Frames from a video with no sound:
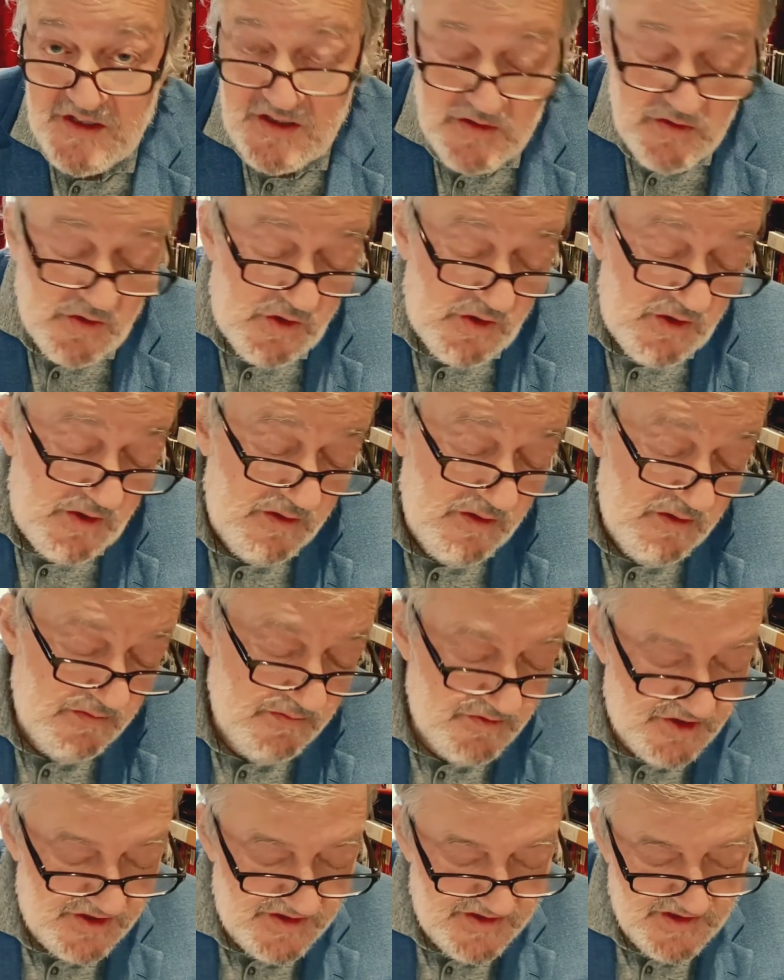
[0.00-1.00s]
Doyle,"
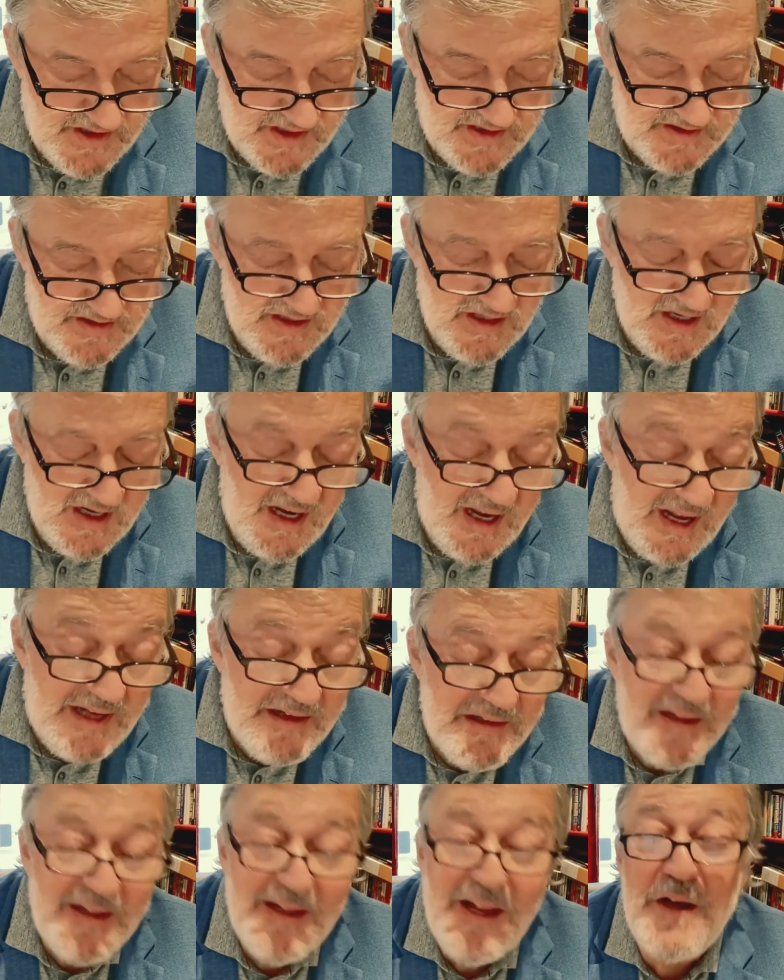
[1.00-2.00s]
she said,
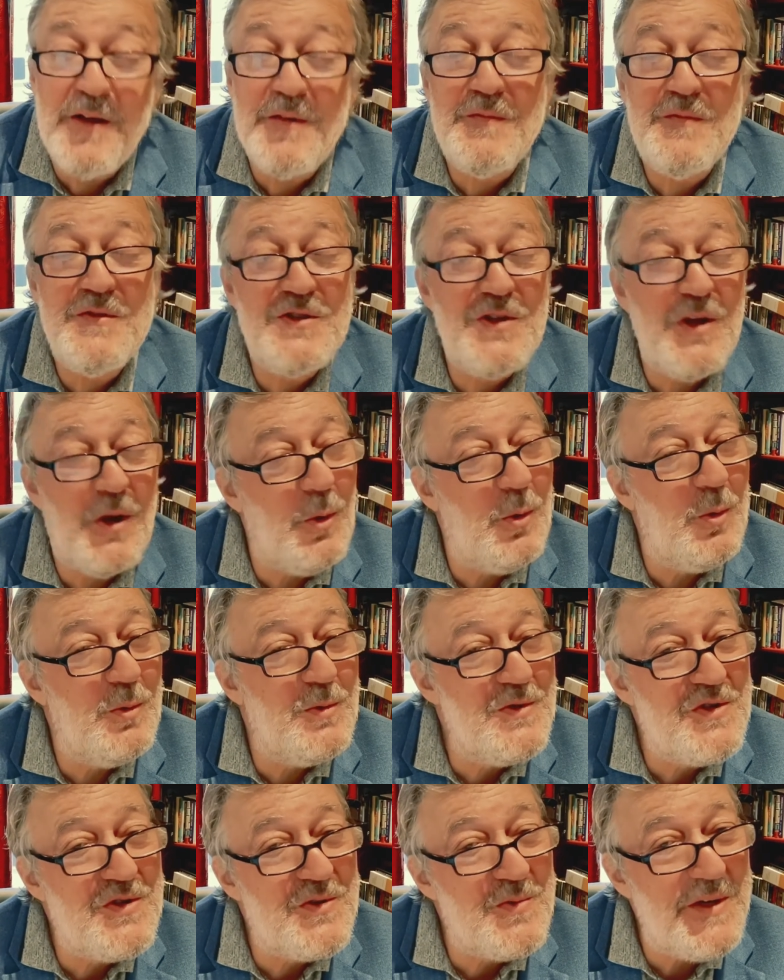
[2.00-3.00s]
"and Love's
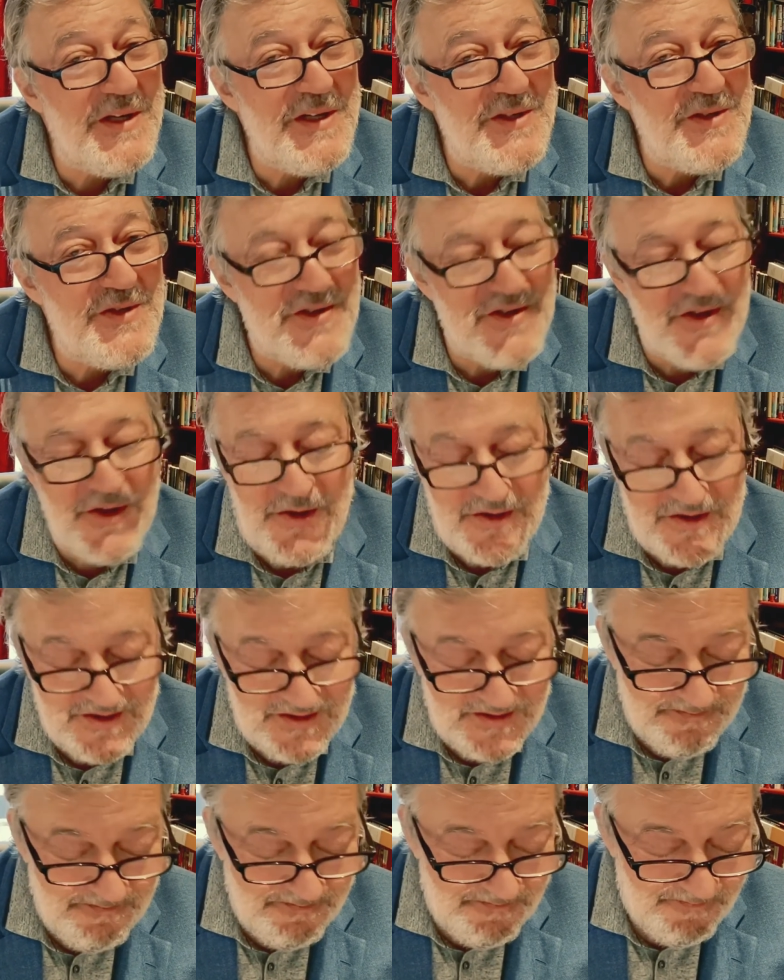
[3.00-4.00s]
Old Sweet Song."